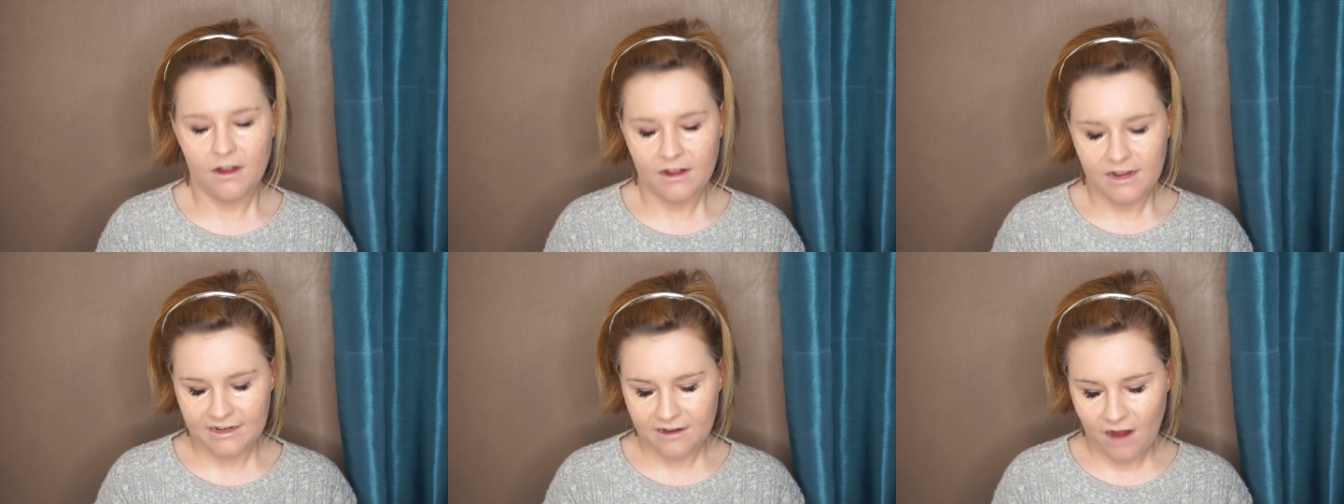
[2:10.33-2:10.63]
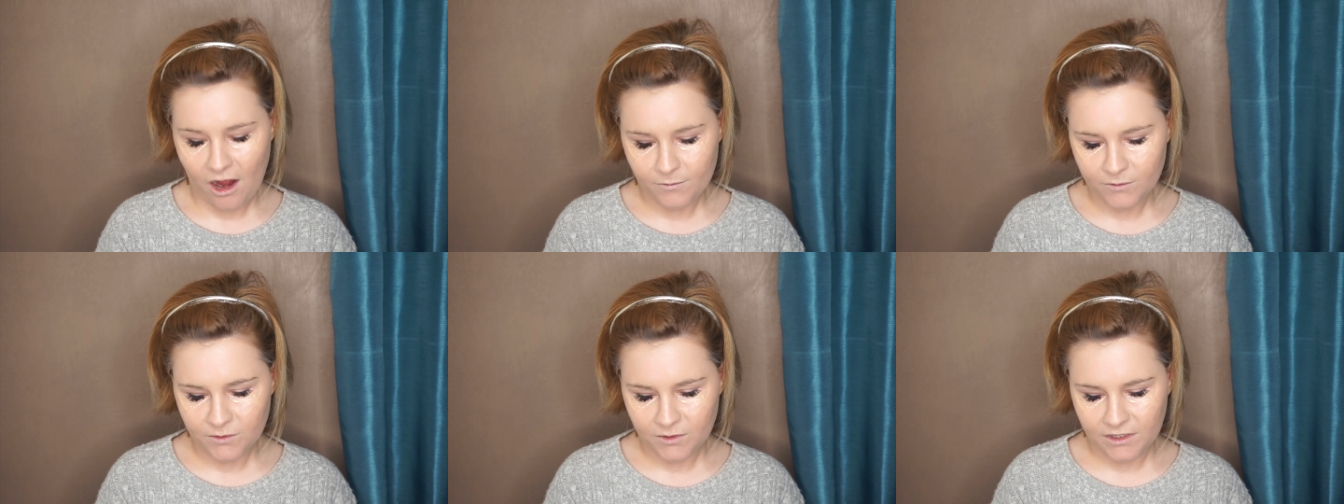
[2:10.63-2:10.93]
It
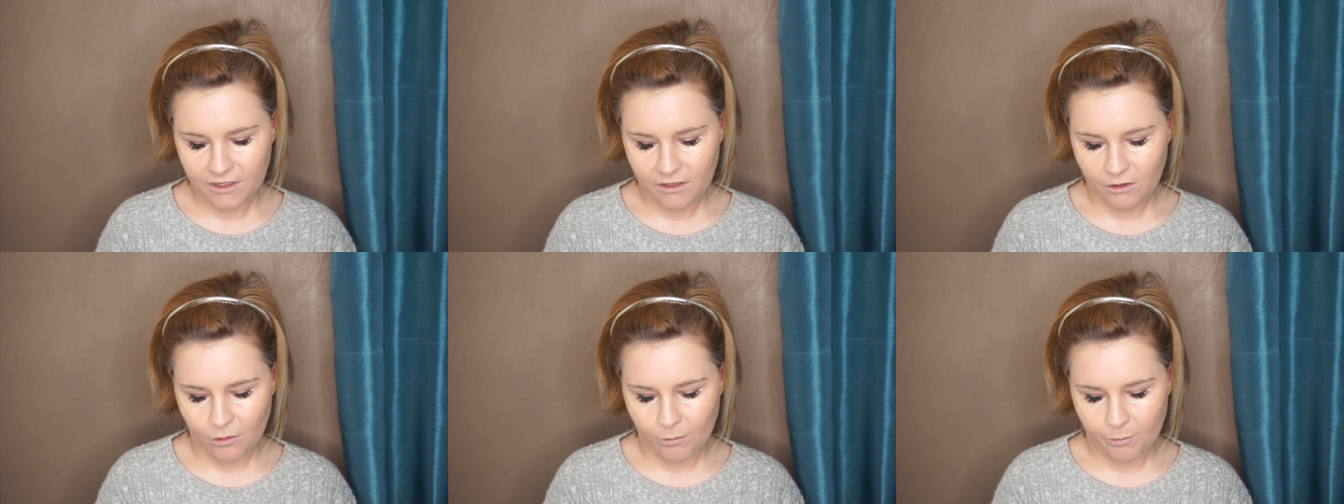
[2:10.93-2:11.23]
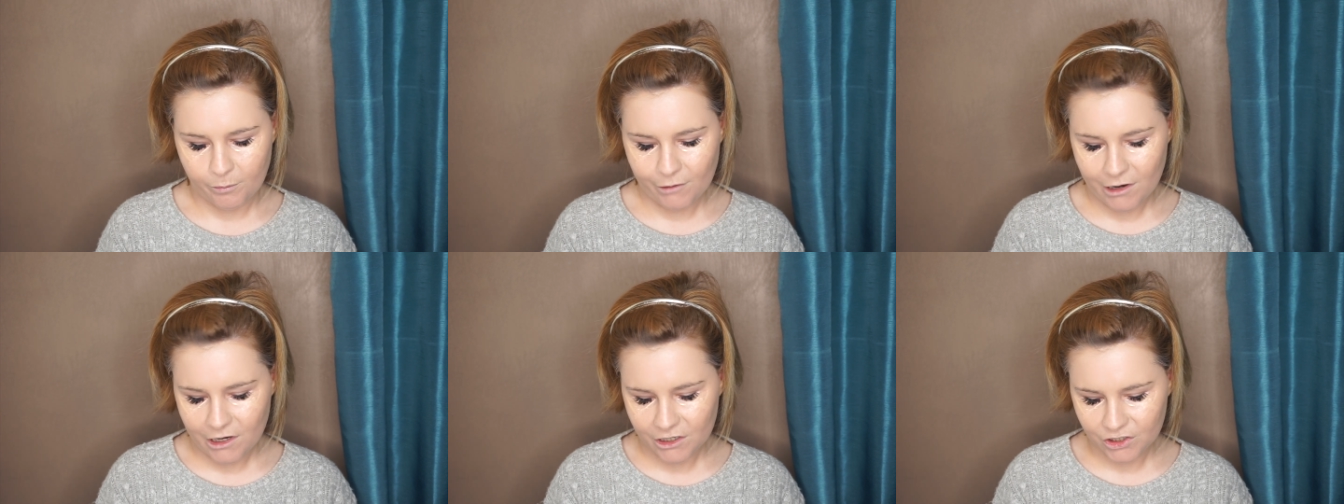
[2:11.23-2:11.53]
comes with a little
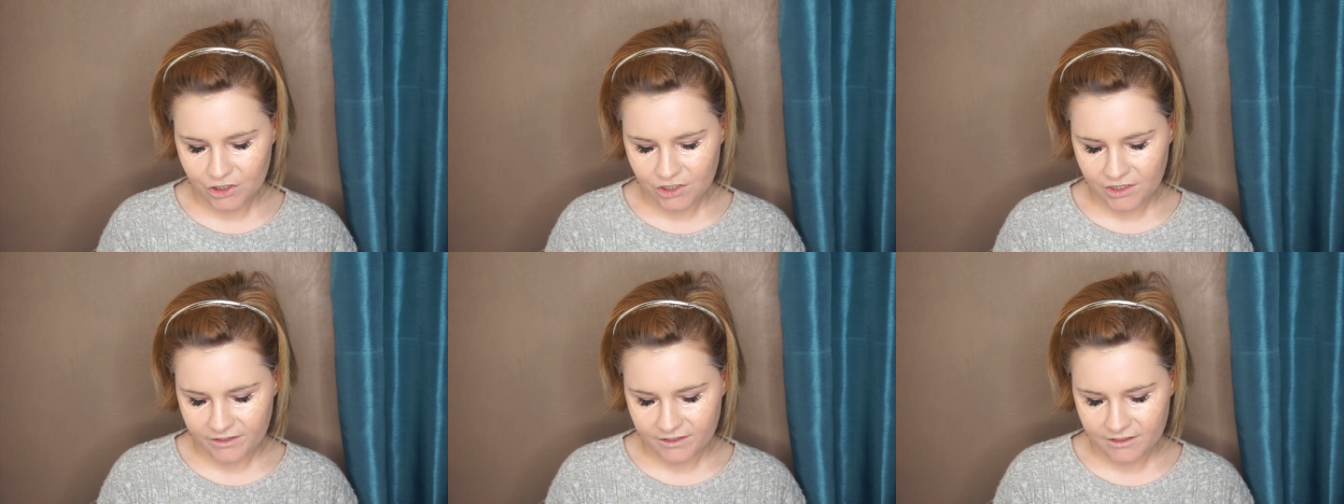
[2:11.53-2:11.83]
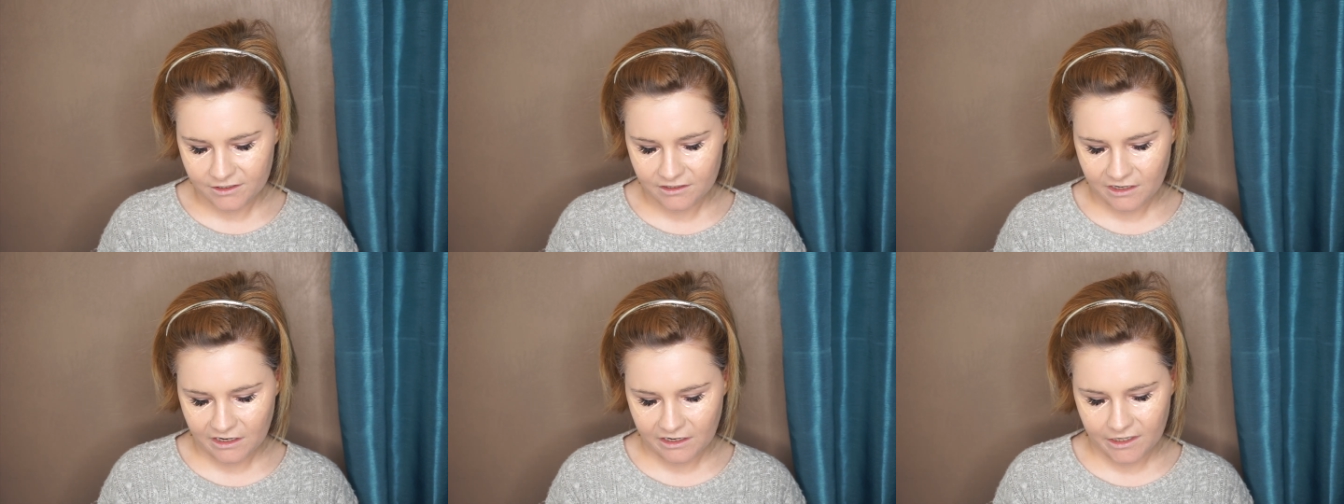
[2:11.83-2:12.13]
brush
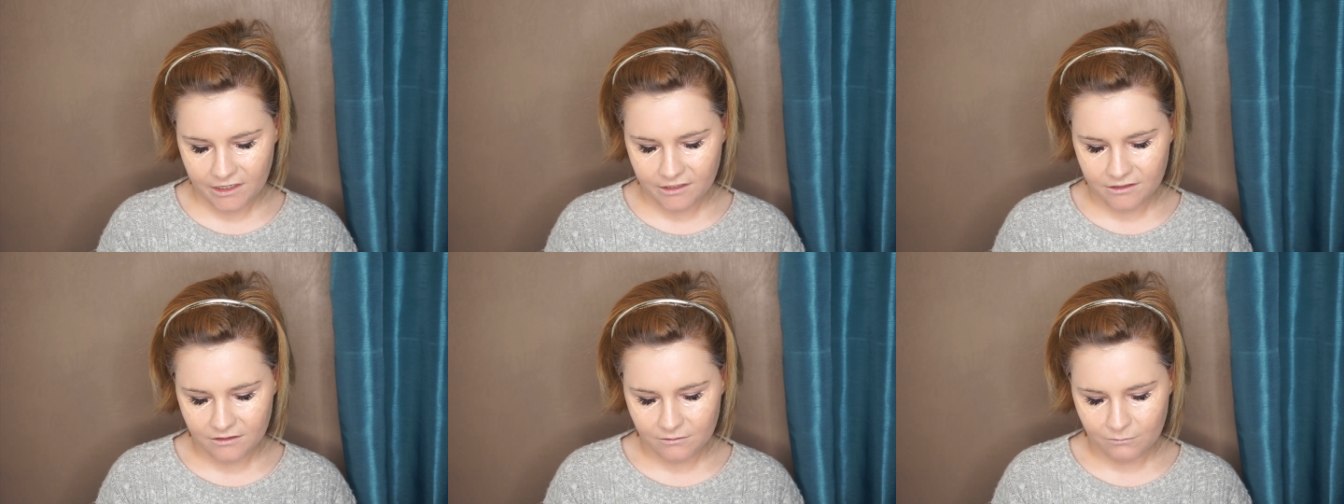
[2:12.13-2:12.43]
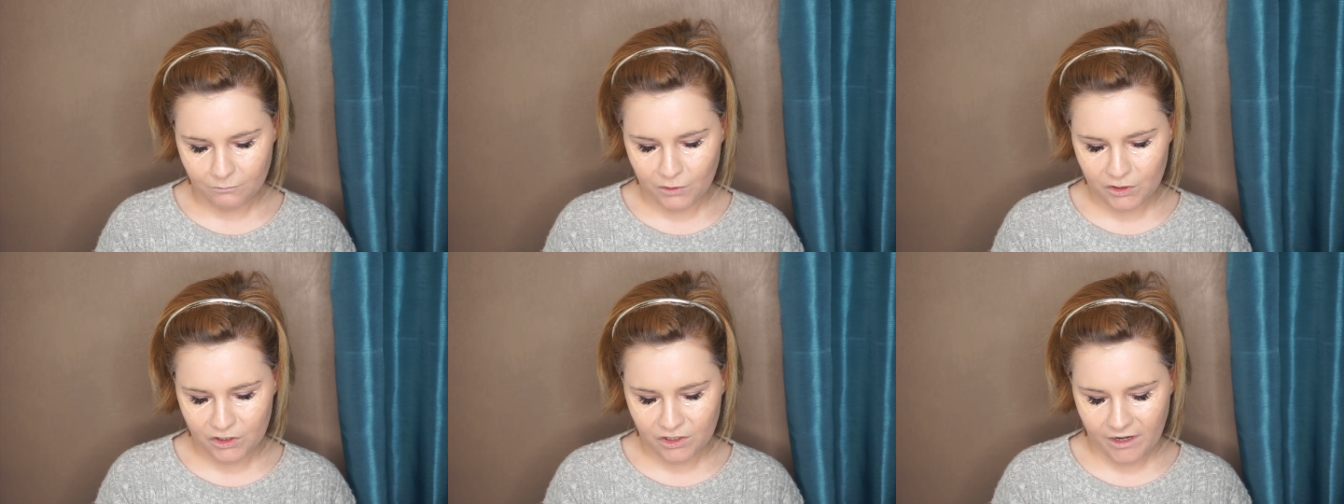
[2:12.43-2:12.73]
inside,
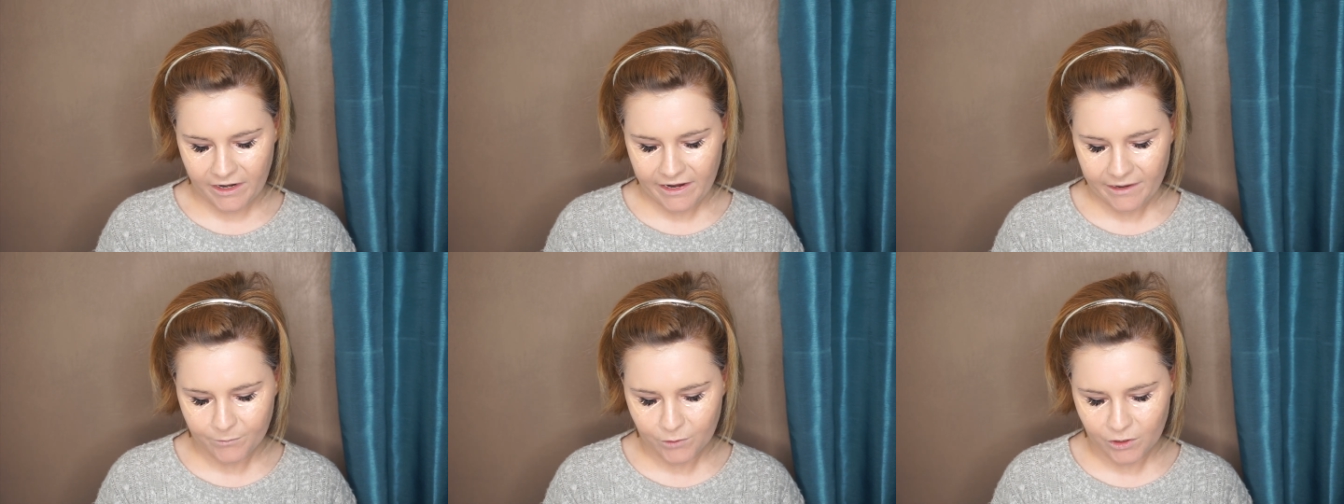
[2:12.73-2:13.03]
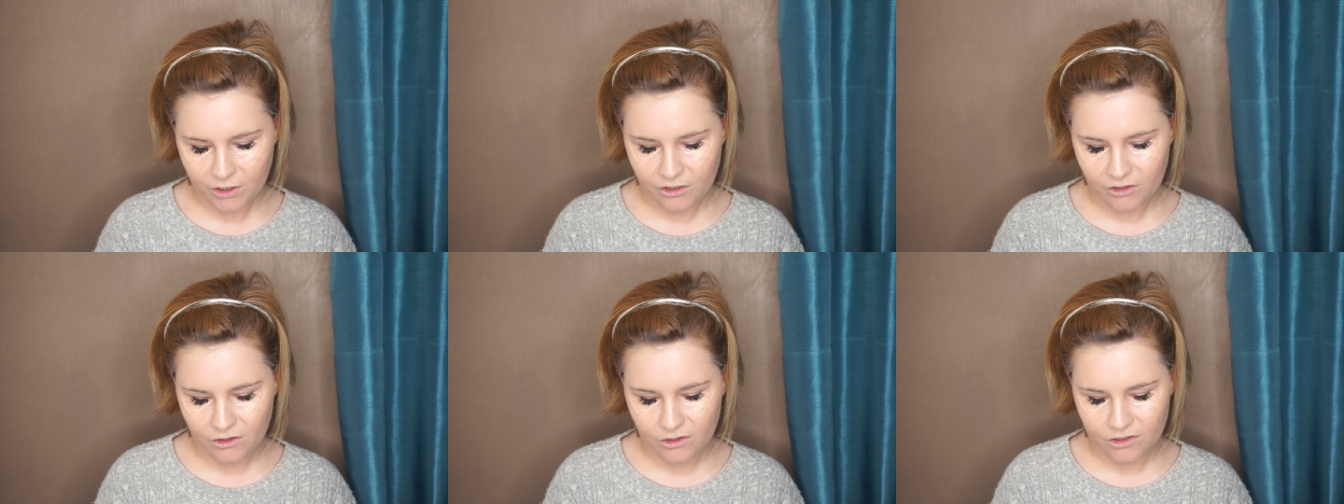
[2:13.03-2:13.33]
which I am
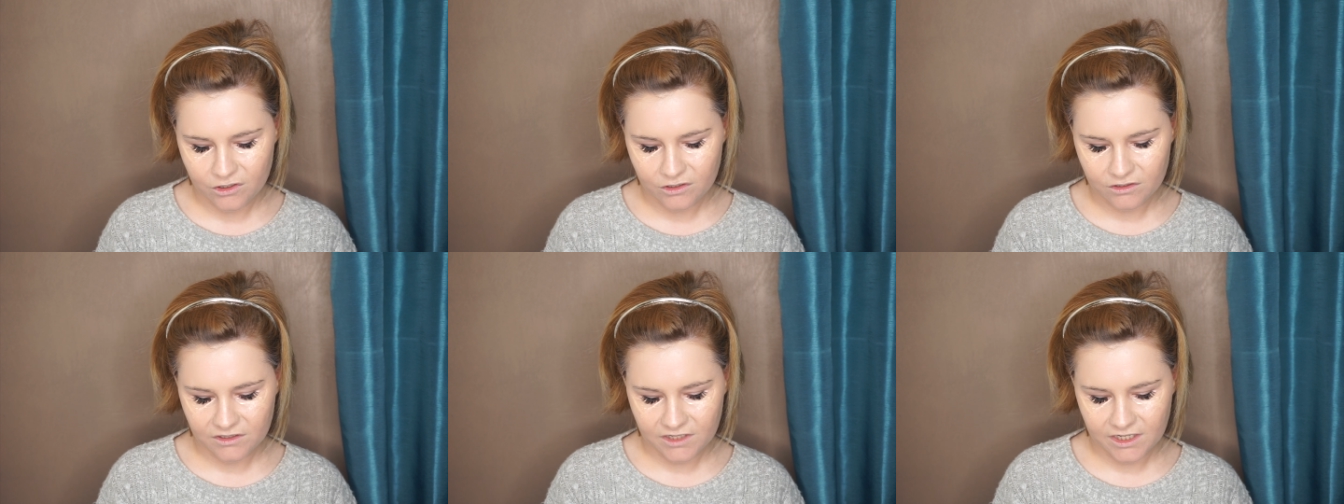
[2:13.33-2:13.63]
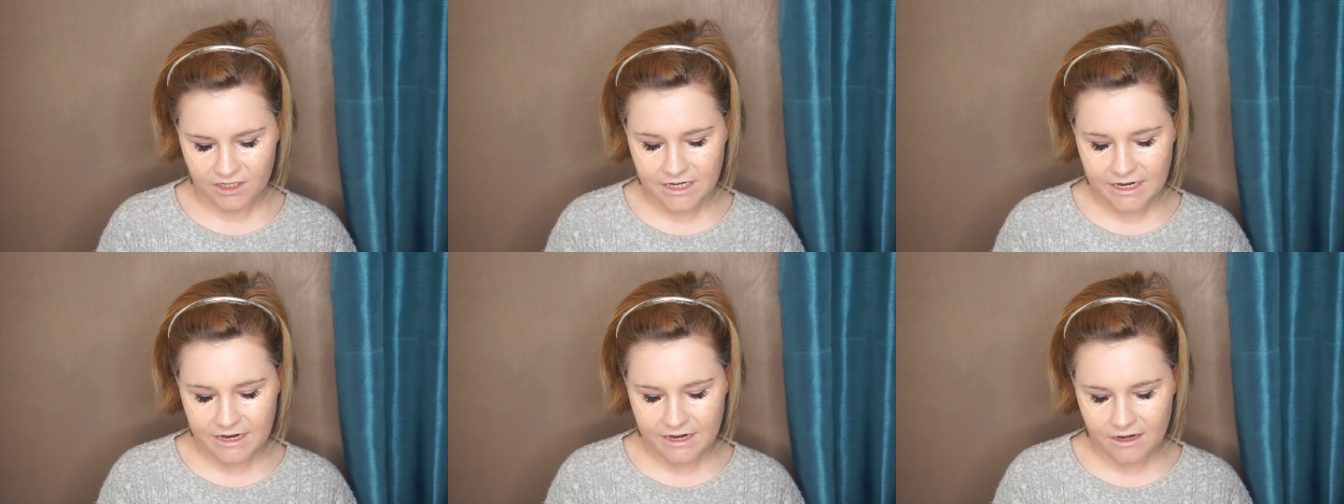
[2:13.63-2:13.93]
going to use
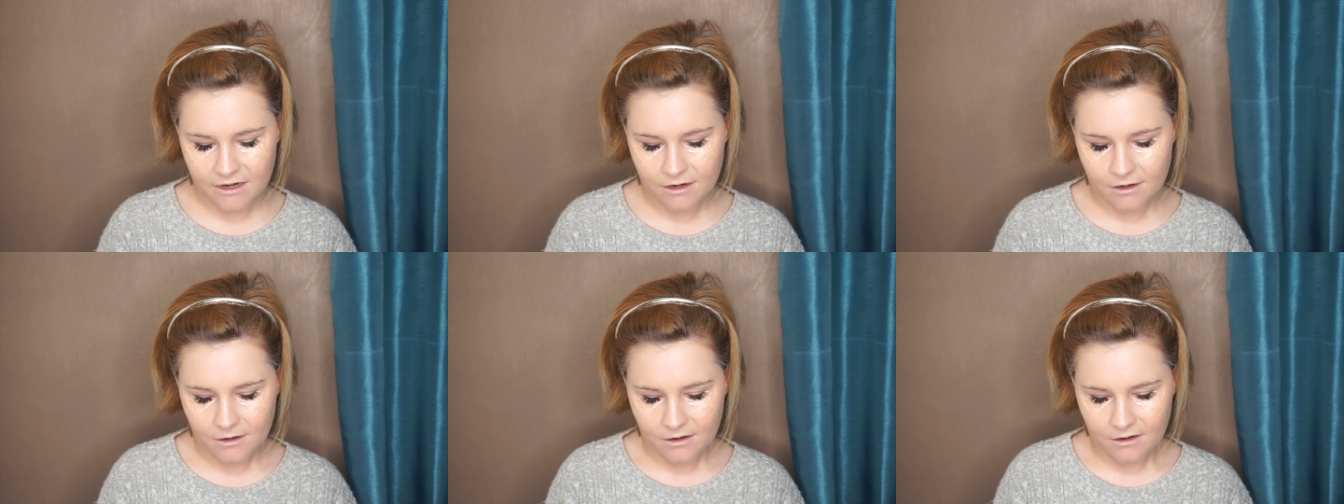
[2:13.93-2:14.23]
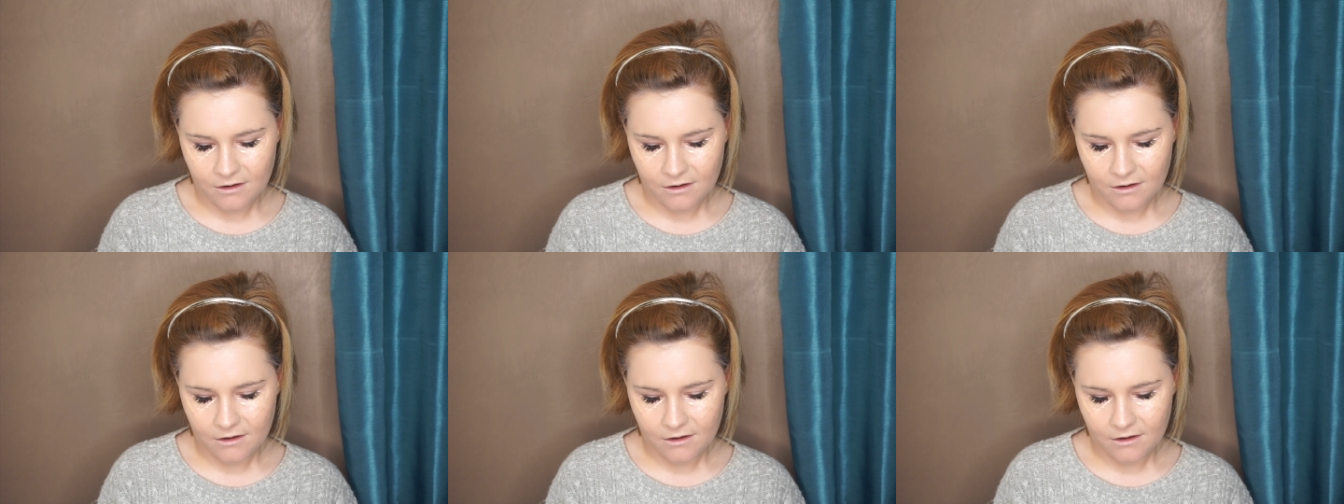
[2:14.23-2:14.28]
today.